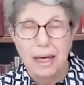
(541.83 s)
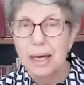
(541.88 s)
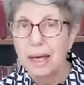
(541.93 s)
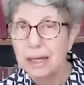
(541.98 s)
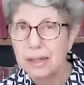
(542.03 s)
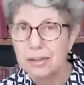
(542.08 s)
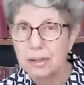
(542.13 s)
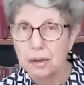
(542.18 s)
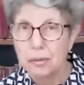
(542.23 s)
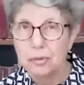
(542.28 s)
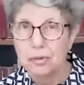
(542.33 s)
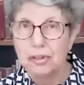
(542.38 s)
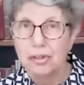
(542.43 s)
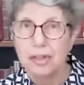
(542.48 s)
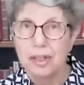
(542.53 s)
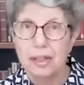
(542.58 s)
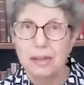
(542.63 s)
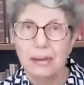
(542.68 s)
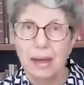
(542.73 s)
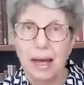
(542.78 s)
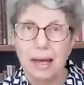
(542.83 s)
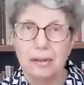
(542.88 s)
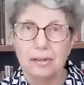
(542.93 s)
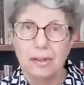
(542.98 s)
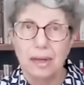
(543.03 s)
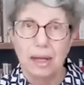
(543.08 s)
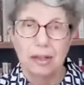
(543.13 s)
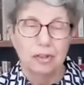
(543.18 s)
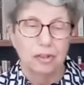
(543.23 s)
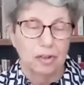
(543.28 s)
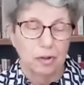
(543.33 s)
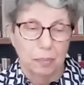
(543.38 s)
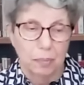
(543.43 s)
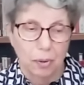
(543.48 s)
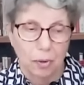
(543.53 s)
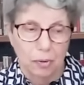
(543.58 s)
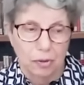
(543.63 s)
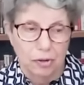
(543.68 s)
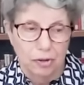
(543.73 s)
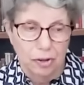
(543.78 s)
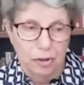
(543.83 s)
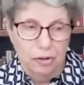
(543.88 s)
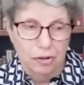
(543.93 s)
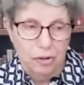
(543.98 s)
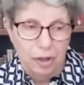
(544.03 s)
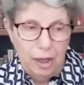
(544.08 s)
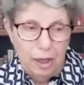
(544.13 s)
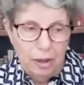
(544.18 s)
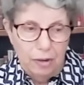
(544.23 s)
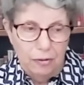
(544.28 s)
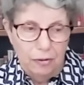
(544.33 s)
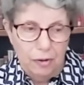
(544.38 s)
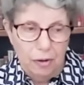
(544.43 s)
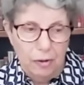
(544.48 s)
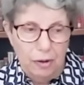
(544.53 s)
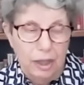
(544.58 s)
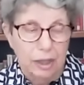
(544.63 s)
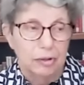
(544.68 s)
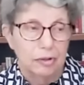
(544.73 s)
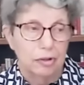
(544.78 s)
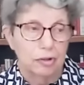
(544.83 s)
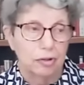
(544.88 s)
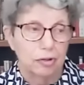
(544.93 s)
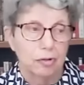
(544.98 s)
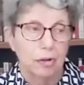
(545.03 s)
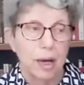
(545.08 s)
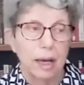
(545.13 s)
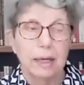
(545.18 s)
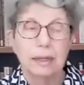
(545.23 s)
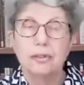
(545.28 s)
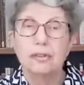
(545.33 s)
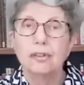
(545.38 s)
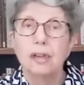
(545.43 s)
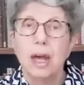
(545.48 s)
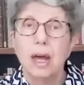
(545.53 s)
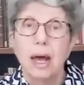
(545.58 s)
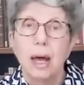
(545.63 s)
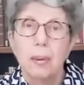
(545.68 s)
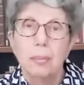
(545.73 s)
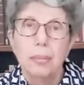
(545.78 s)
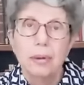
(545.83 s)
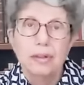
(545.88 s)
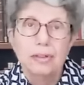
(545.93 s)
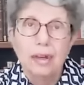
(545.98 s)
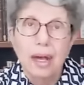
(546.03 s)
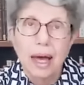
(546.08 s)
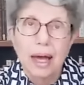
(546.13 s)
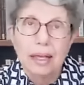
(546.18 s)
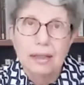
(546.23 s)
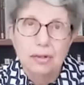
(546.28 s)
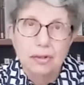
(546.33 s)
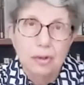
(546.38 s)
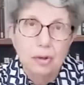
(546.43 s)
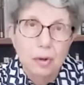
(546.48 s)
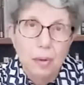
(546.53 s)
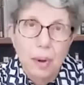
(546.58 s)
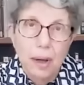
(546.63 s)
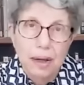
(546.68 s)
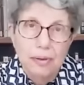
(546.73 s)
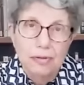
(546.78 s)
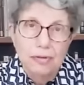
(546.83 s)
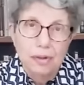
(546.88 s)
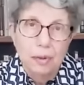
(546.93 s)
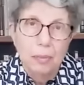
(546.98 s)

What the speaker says: I don't see that as supporters flocking to shrines, but I do have